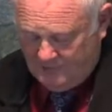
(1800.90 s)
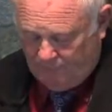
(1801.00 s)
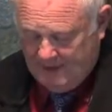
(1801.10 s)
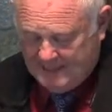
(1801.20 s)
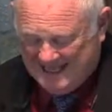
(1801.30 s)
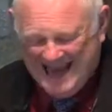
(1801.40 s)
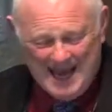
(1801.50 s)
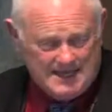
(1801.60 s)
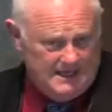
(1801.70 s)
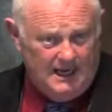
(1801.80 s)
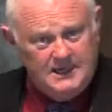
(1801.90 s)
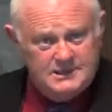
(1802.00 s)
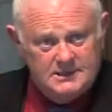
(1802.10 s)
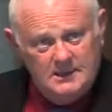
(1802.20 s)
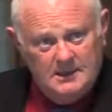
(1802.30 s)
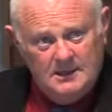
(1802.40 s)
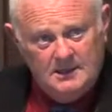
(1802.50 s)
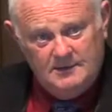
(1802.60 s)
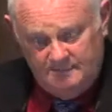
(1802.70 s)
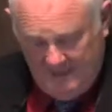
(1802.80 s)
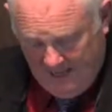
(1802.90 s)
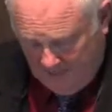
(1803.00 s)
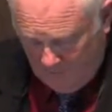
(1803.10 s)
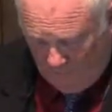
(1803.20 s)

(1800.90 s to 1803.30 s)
the right candidate, then